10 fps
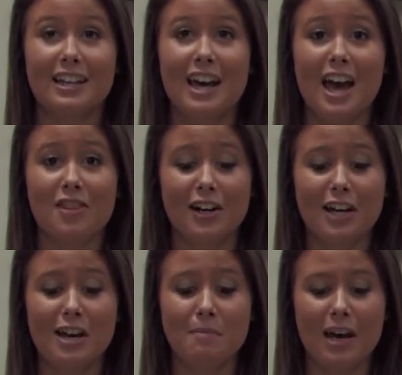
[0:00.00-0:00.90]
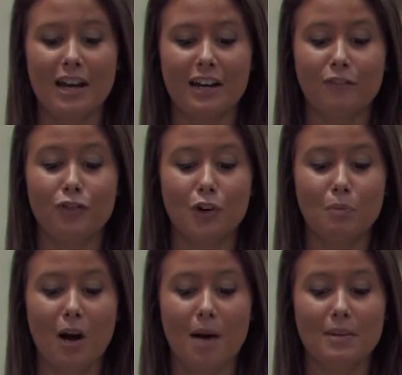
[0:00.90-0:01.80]
and their campaign, Fuel
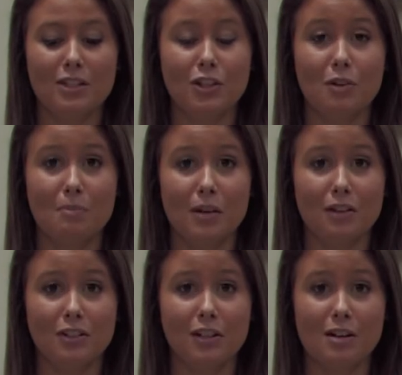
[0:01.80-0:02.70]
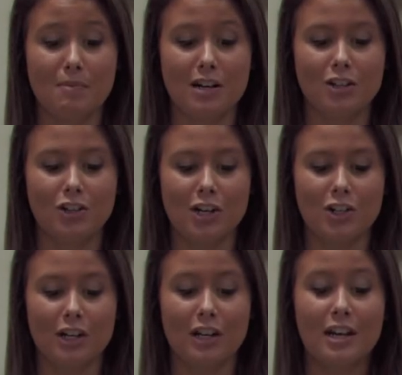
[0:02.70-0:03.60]
promised to appeal to the
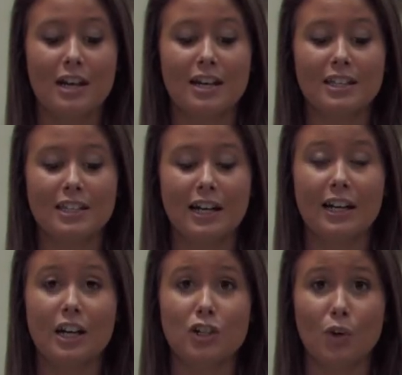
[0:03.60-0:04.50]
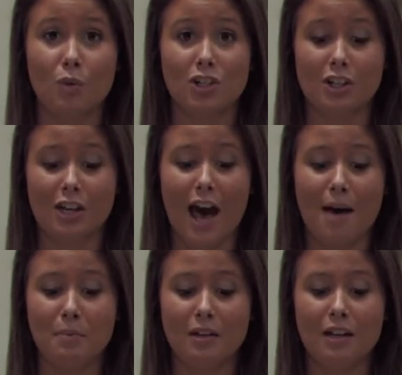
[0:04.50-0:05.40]
administration in stating a tuition
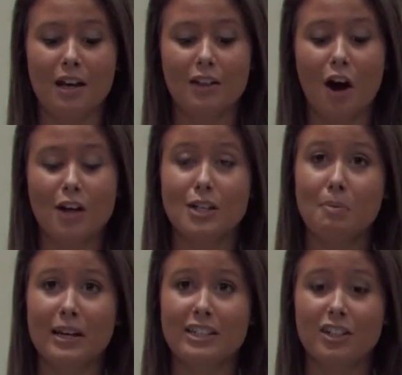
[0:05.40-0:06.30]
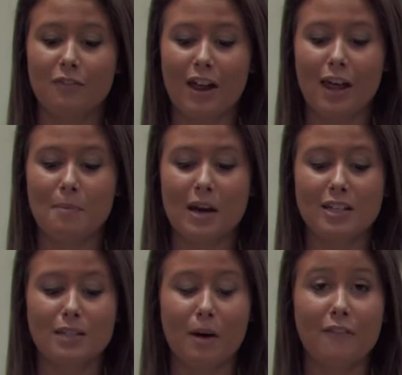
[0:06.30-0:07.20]
cap. They also plan to develop a
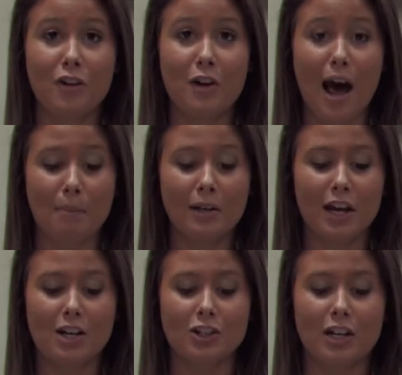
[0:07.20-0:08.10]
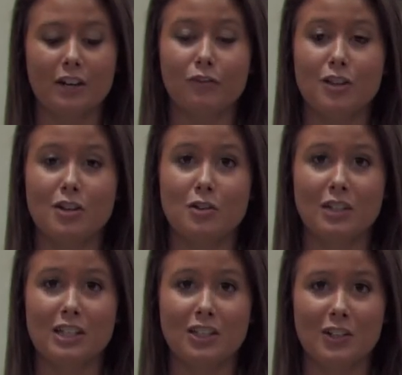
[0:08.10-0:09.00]
smartphone application for the
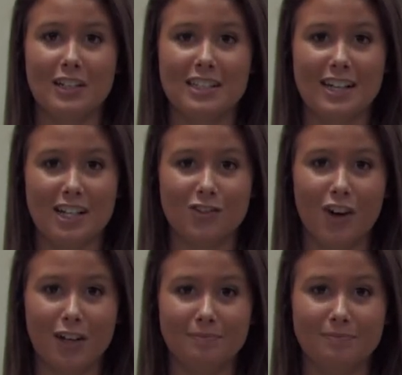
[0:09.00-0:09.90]
UT students next fall.